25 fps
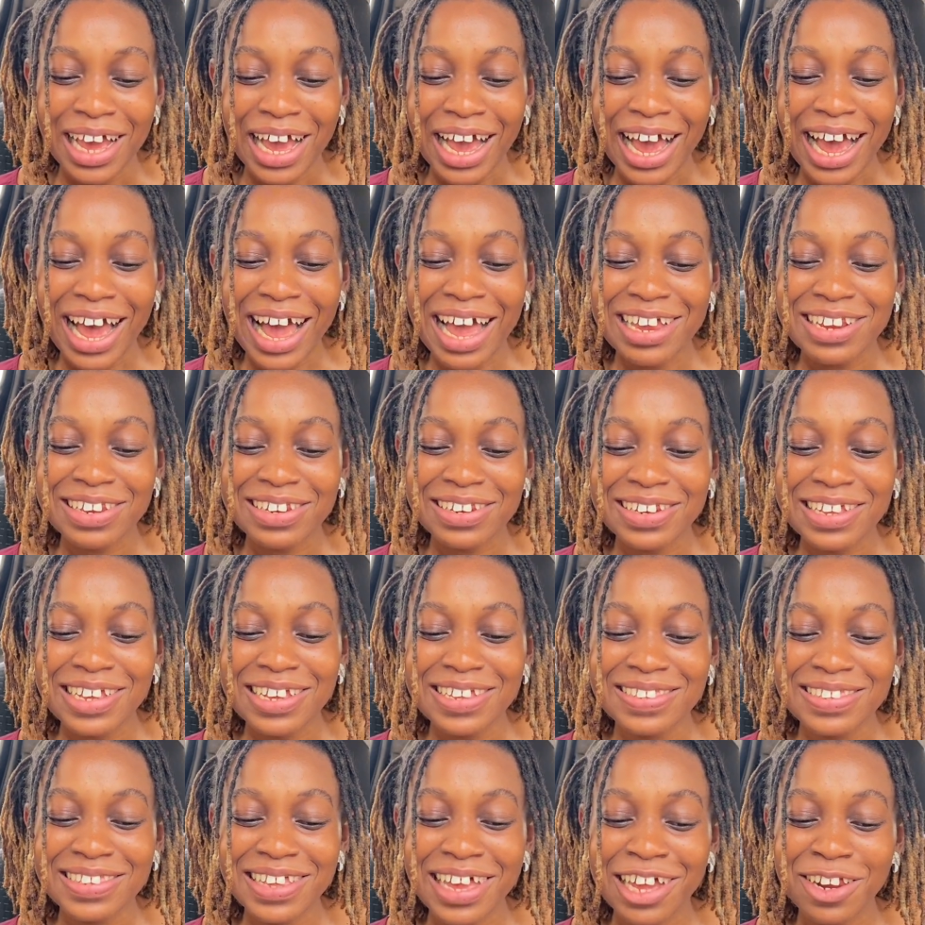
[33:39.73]
And
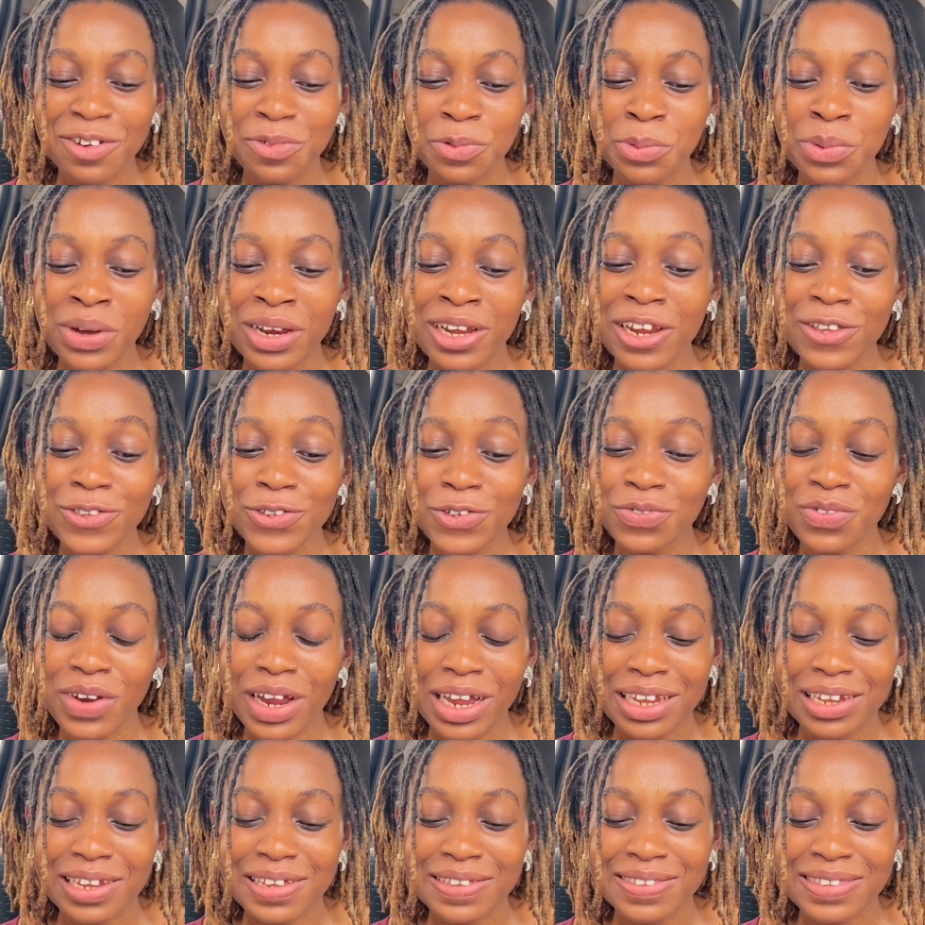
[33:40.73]
he said, we were a little
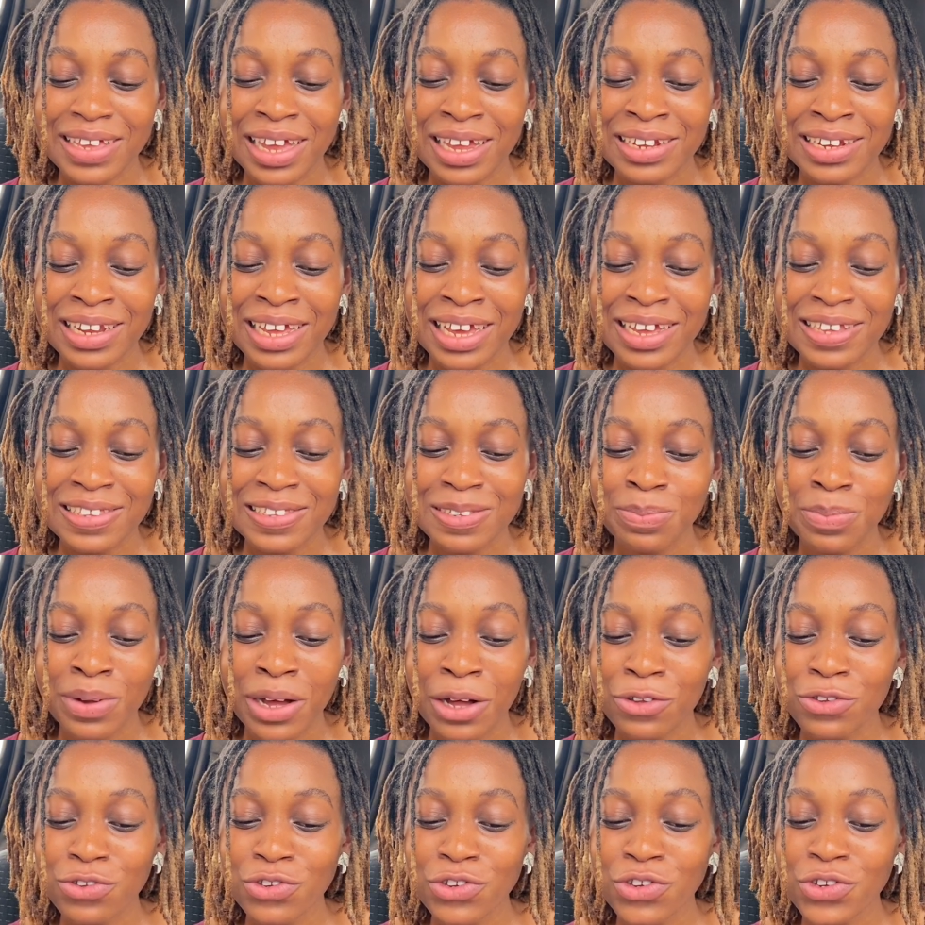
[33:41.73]
reckless that night, but
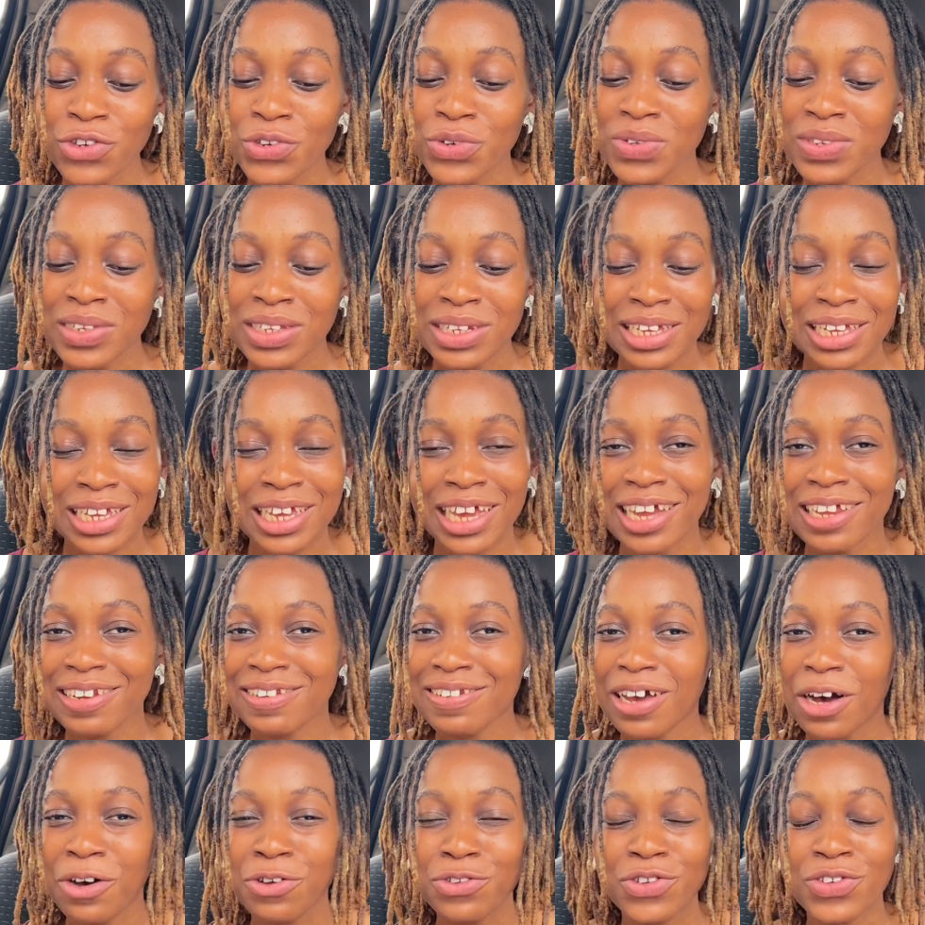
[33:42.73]
I'll choose it
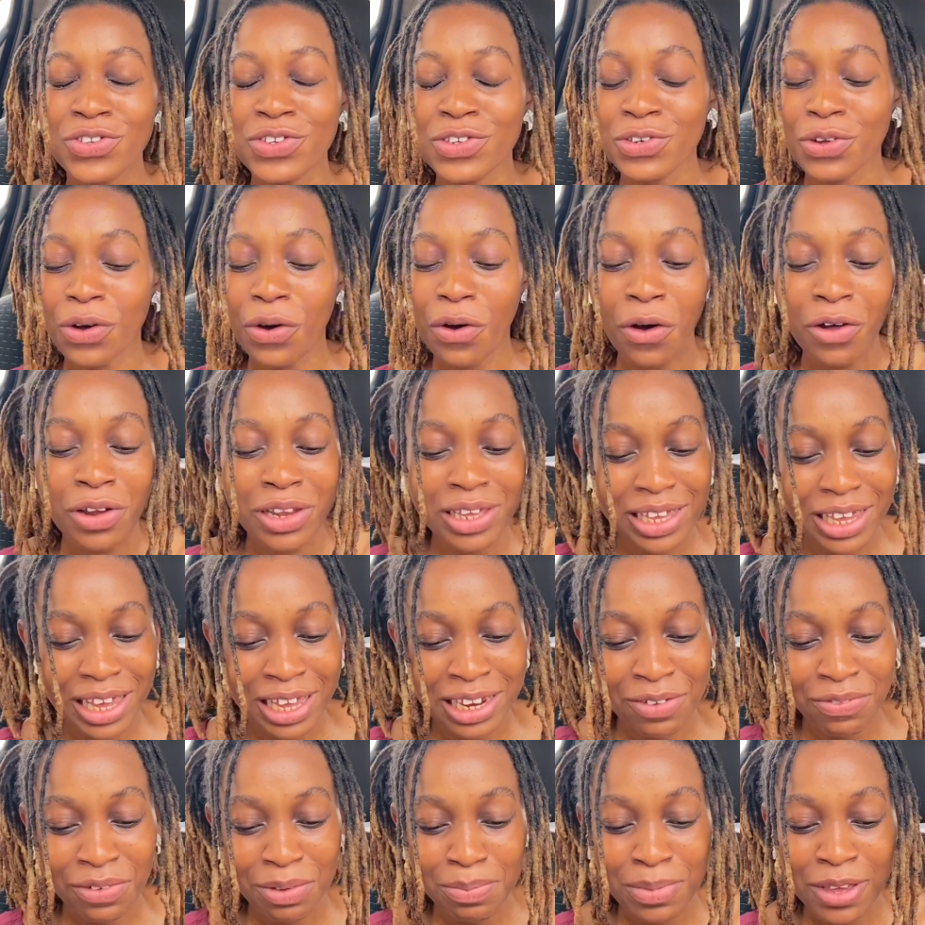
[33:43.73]
again. I'll choose it all
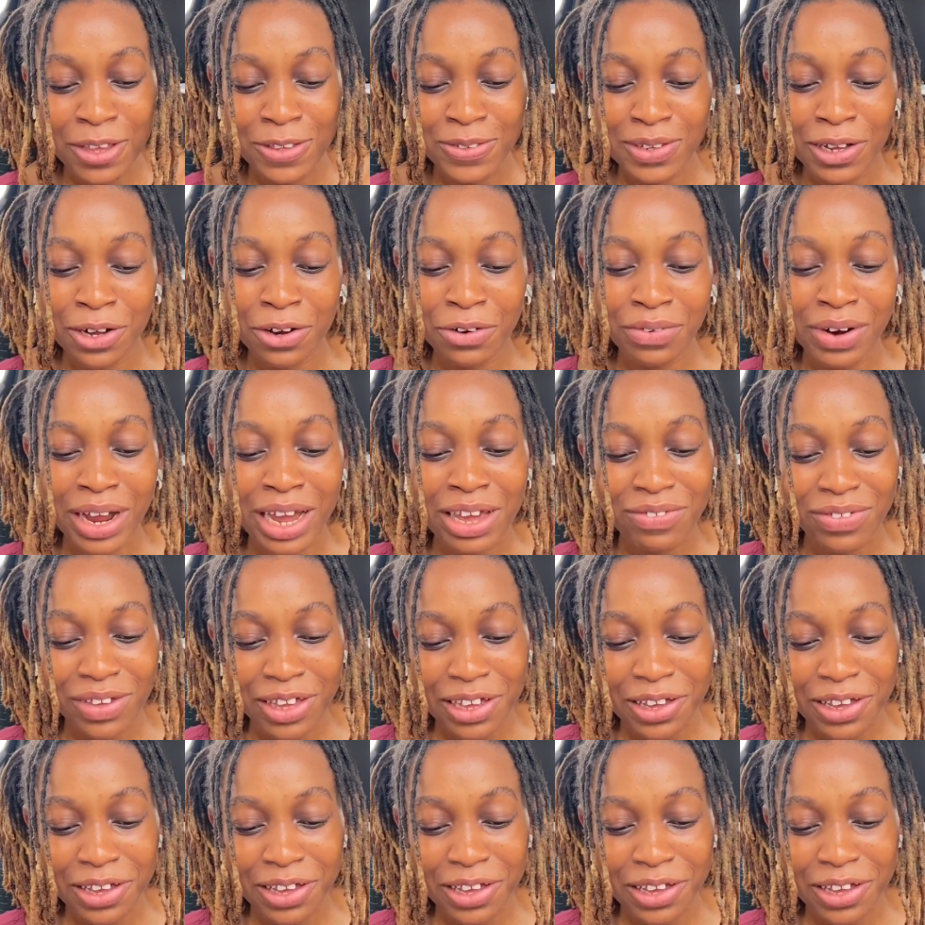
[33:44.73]
again if it means I'll arrive